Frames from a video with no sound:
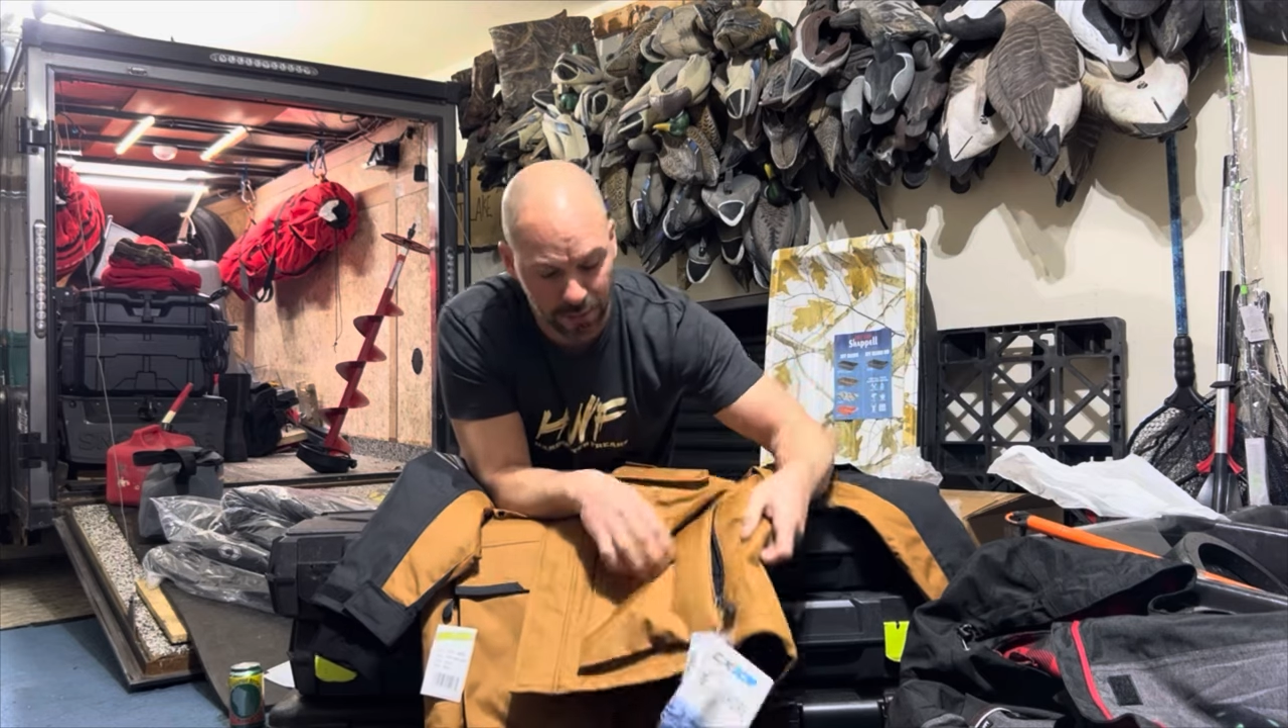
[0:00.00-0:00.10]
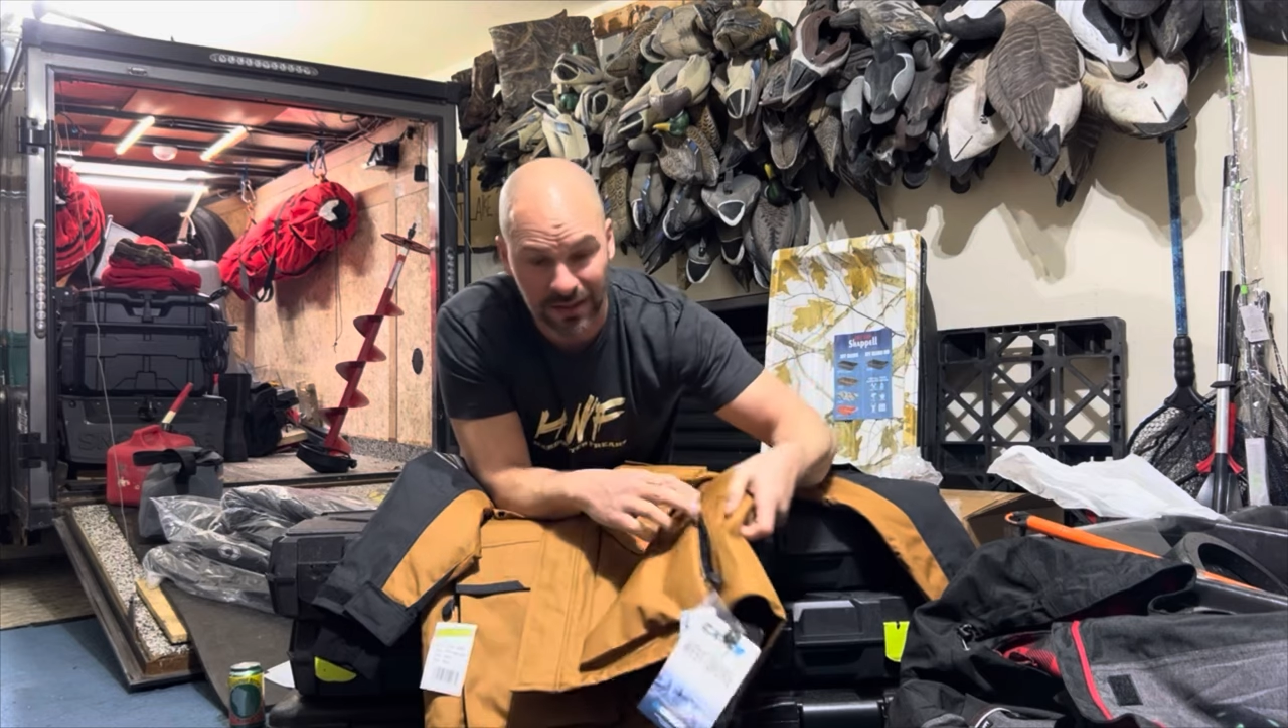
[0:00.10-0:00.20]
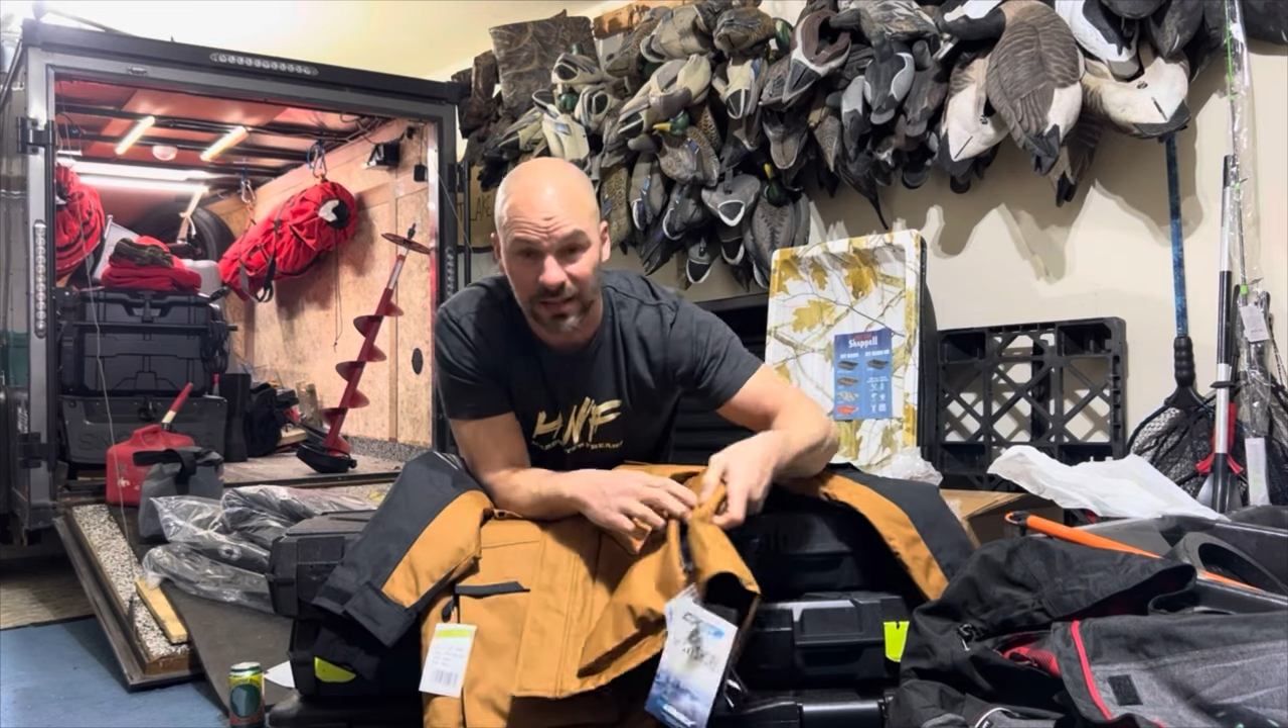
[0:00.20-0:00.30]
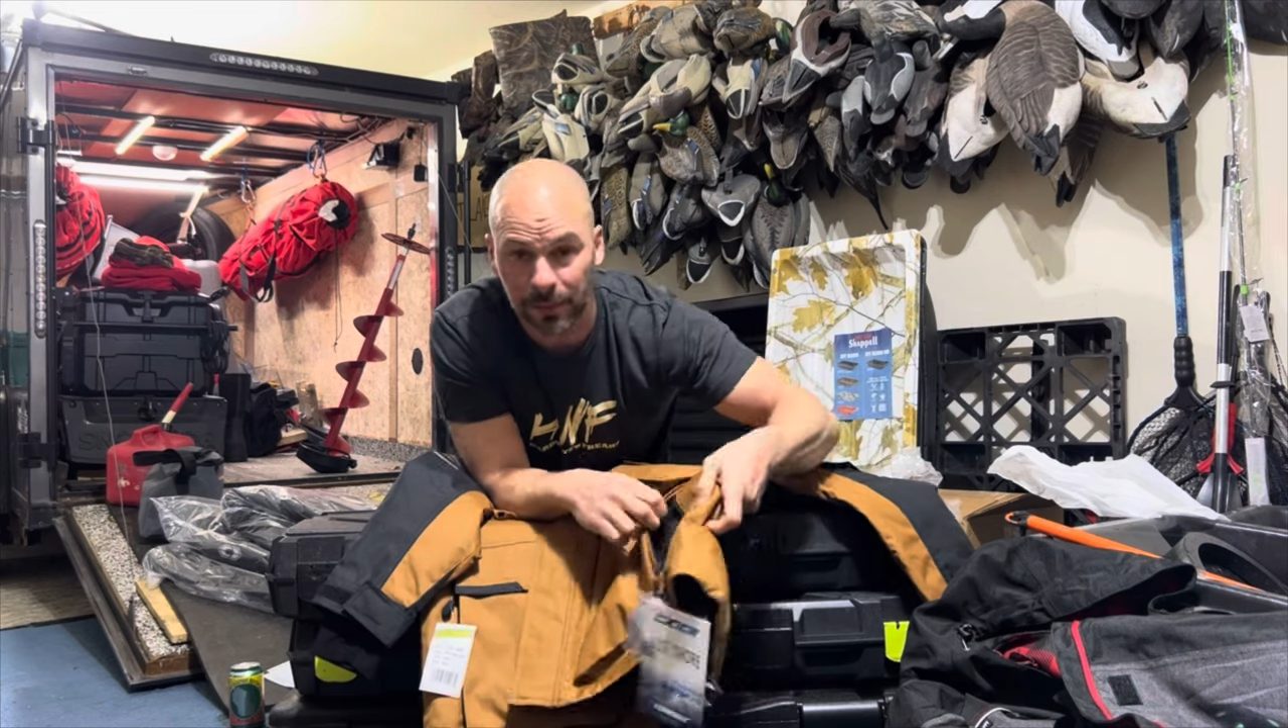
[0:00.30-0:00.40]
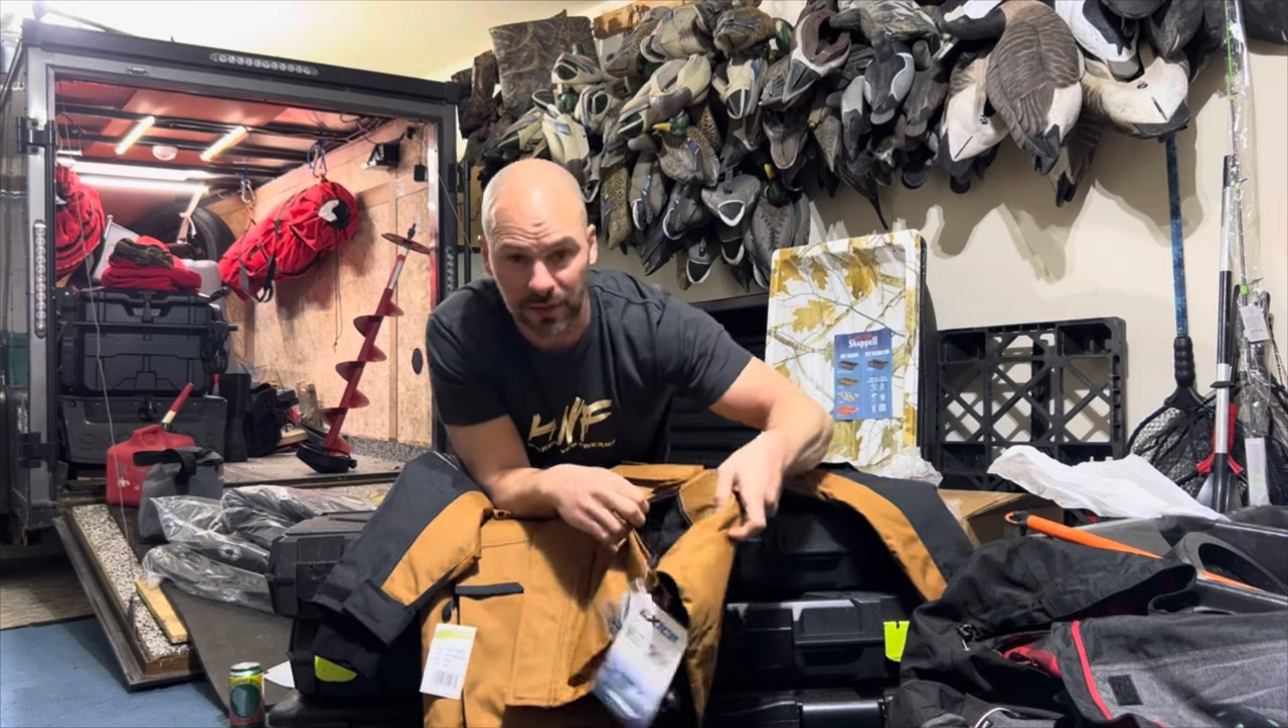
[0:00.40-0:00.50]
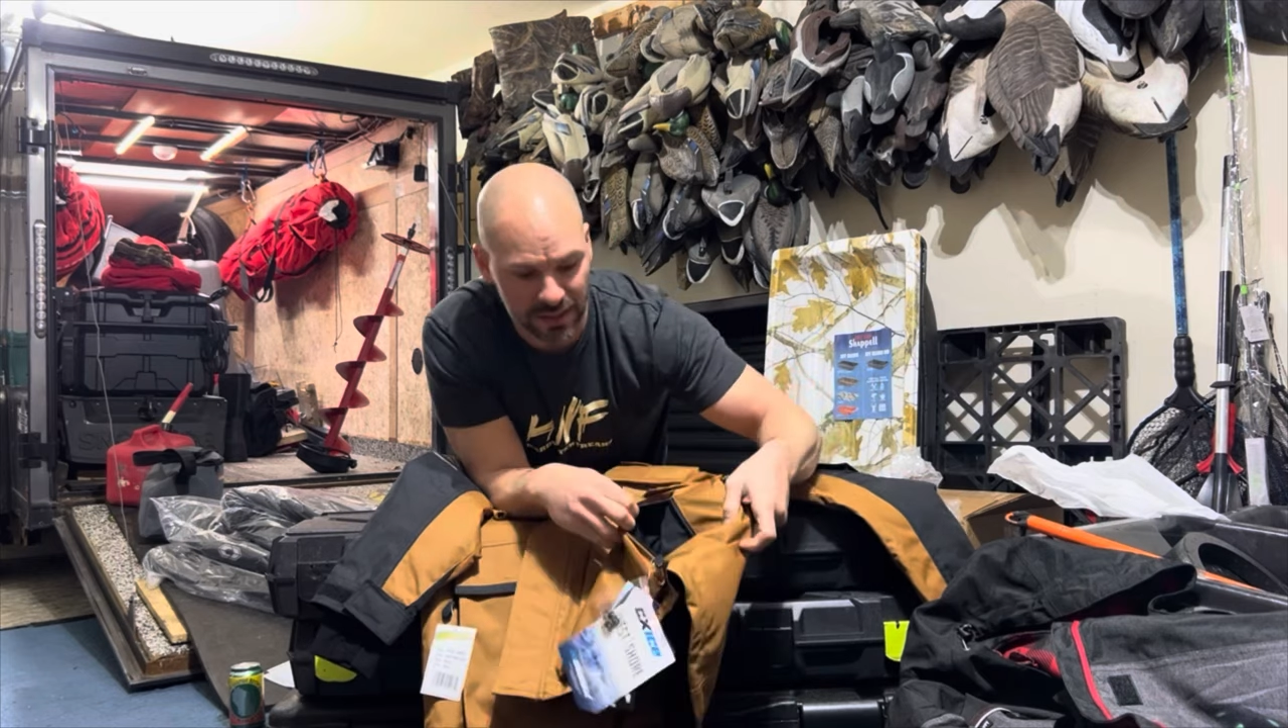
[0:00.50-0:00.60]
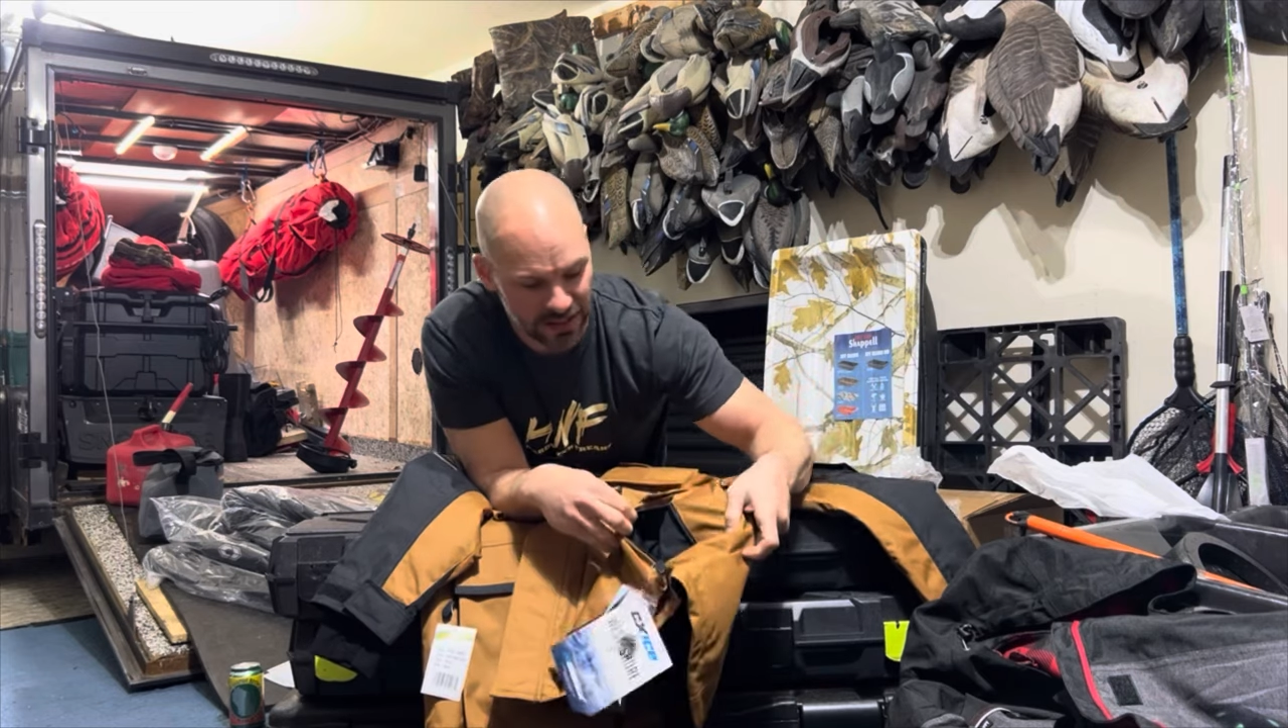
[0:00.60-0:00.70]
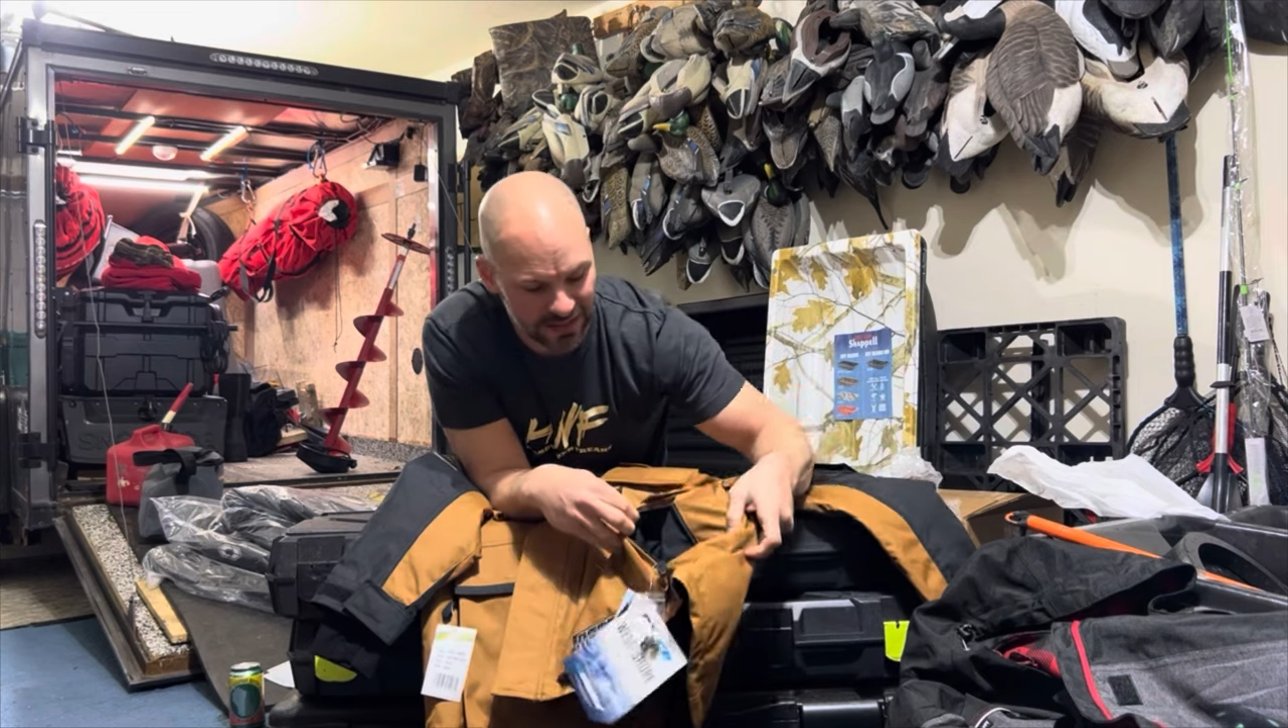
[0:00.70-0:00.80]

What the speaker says: but zippers on